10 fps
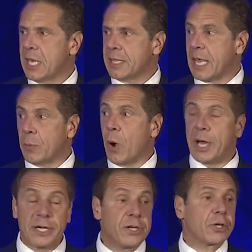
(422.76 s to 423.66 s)
They
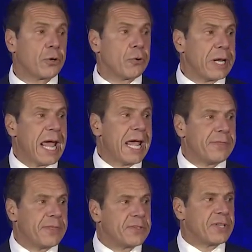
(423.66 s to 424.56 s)
wanted to
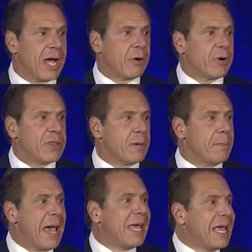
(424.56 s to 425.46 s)
create the terror, the
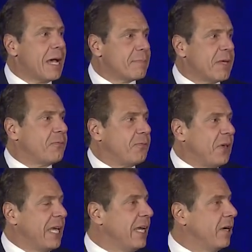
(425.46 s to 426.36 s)
mayhem, the
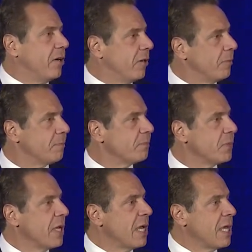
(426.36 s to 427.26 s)
fear.
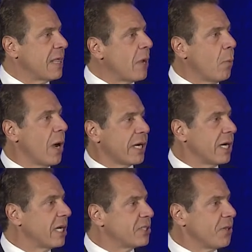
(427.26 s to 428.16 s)
They
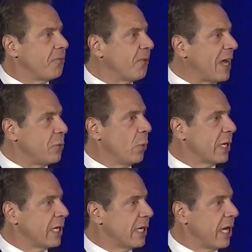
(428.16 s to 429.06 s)
wanted us to fight
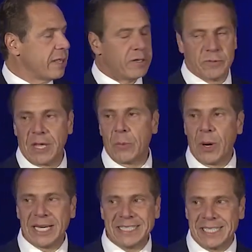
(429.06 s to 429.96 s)
one another. They
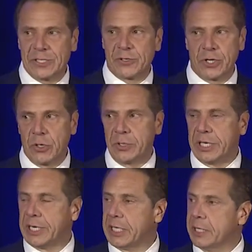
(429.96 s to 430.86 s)
wanted
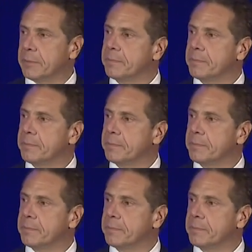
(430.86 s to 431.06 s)
disunity.